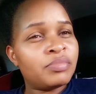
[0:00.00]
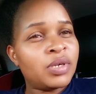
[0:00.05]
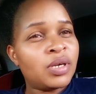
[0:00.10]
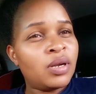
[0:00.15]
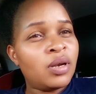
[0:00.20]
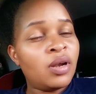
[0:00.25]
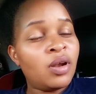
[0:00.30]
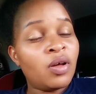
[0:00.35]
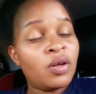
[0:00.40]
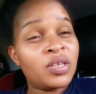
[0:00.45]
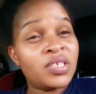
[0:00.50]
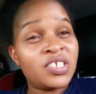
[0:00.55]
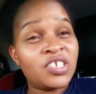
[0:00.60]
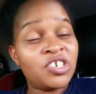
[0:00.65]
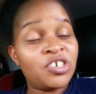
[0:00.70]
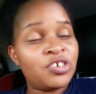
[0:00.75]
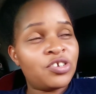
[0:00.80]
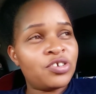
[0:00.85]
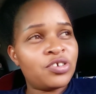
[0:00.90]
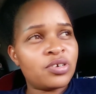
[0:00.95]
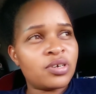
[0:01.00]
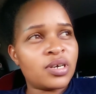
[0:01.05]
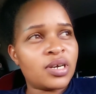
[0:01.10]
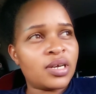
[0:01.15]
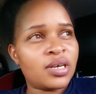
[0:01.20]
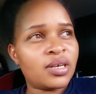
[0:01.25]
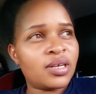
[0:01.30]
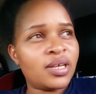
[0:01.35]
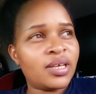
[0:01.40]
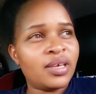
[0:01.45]
lost
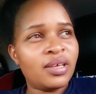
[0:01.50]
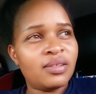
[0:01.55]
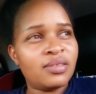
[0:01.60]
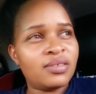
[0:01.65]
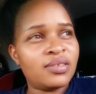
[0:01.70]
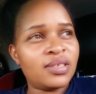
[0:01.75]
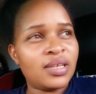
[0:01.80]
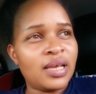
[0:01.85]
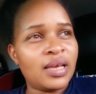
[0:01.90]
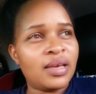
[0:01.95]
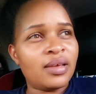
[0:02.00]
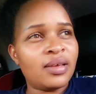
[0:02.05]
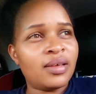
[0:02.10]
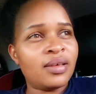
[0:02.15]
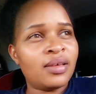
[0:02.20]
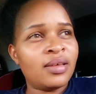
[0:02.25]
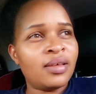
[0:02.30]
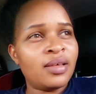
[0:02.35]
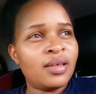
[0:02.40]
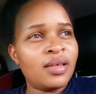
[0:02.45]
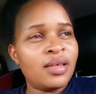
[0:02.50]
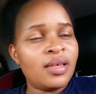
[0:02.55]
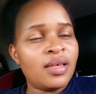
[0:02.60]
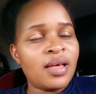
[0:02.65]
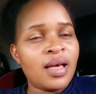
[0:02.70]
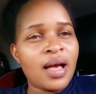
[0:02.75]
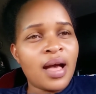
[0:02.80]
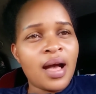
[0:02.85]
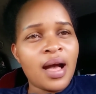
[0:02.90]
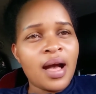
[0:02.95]
track, I can say.
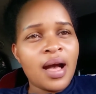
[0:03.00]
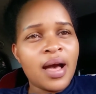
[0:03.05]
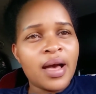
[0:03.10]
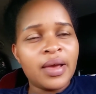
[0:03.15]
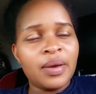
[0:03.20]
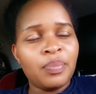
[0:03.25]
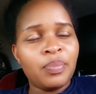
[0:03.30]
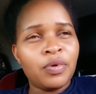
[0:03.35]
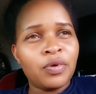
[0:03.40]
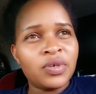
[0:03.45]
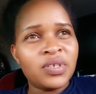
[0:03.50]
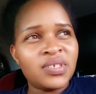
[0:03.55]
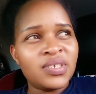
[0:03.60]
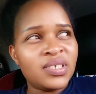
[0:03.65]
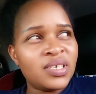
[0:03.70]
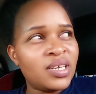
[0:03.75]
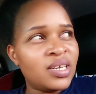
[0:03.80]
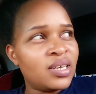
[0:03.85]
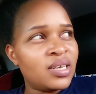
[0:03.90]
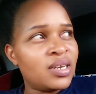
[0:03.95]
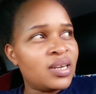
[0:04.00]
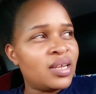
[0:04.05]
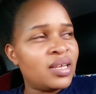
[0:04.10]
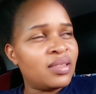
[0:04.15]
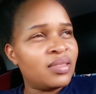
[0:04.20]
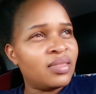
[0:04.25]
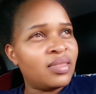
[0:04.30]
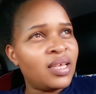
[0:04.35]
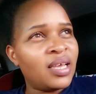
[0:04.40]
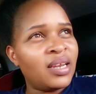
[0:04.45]
I posted
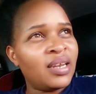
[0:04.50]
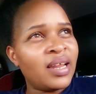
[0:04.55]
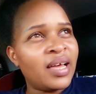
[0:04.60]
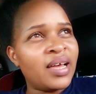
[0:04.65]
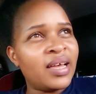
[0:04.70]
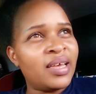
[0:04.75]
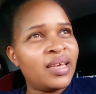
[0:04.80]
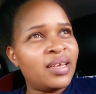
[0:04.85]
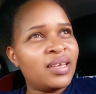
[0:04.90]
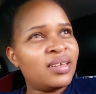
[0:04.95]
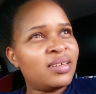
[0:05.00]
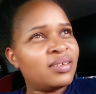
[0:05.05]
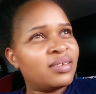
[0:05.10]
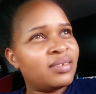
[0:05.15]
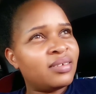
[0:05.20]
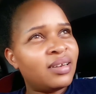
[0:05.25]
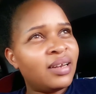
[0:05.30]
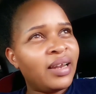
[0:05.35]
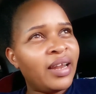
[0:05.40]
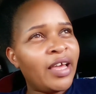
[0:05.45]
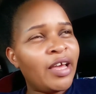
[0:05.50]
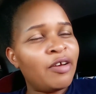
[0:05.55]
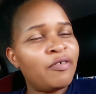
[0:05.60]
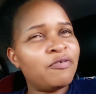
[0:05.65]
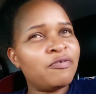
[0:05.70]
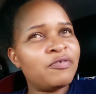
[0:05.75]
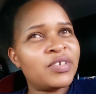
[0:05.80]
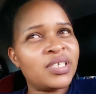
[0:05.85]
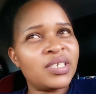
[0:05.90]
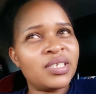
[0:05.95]
and then I
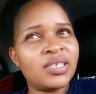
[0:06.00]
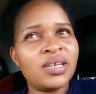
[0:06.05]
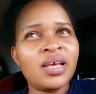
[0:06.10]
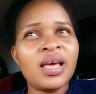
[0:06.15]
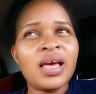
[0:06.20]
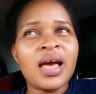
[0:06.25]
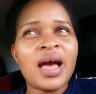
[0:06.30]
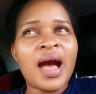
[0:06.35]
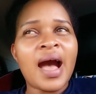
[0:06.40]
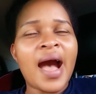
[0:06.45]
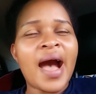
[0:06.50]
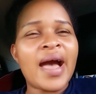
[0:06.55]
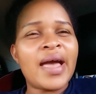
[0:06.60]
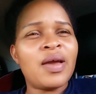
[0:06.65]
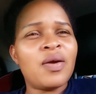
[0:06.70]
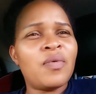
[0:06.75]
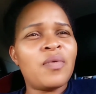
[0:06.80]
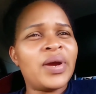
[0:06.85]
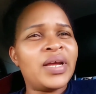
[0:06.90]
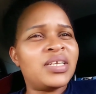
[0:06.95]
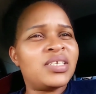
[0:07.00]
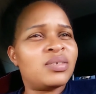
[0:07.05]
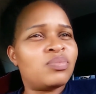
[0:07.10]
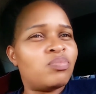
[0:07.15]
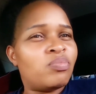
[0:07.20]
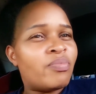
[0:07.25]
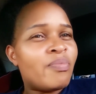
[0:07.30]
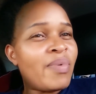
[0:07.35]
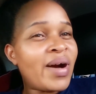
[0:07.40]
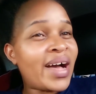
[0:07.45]
left. I went
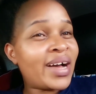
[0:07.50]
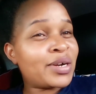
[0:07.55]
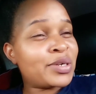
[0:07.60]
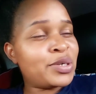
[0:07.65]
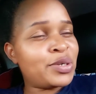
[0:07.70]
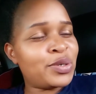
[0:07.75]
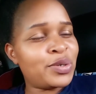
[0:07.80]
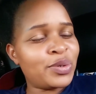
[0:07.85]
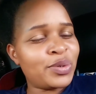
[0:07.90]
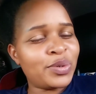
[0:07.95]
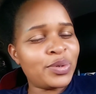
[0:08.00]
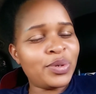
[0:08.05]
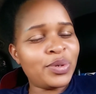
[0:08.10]
back to